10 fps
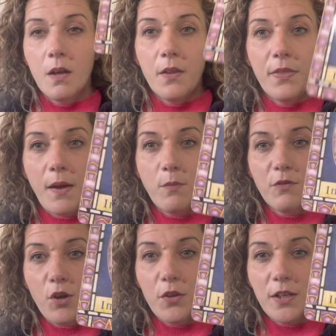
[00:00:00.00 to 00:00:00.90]
Then we've
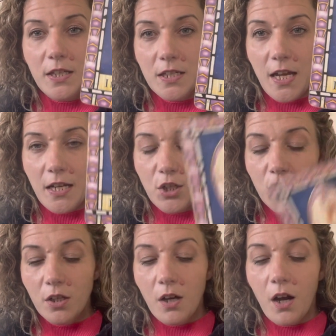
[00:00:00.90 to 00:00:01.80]
got the
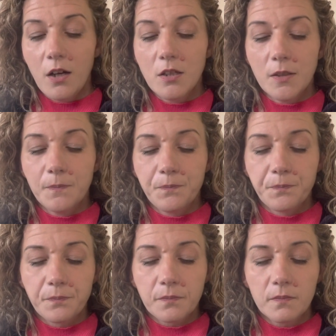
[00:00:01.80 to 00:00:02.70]
intention card.
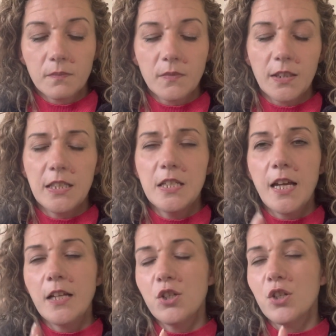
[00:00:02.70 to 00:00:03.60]

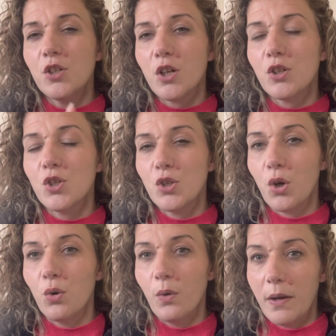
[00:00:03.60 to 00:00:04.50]
Intentions are
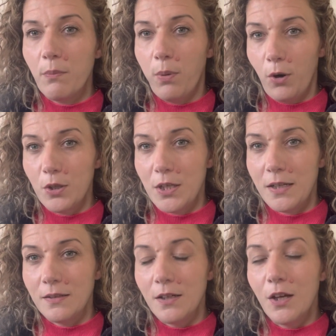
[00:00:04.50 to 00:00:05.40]
so
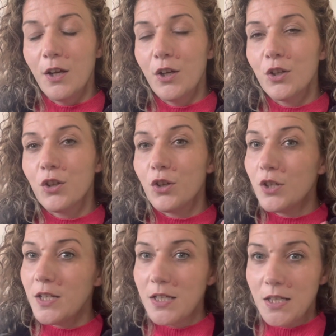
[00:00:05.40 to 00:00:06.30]
important.
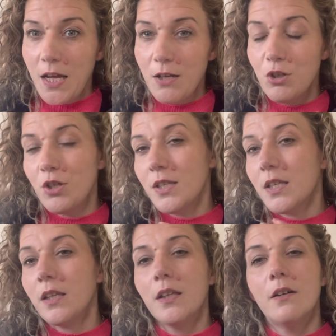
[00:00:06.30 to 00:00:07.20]
Good intentions,
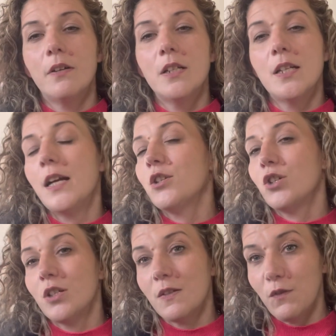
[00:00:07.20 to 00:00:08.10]
clear
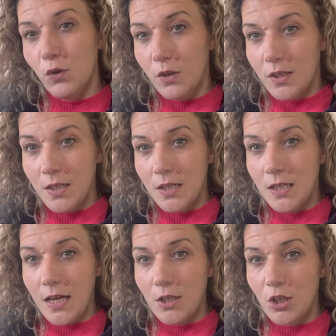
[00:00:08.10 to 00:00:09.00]
intentions, focused
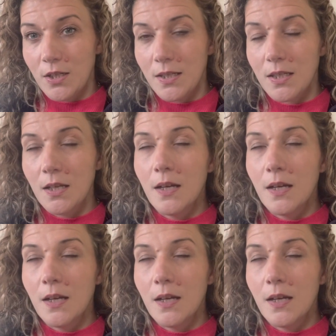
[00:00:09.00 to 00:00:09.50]
intentions.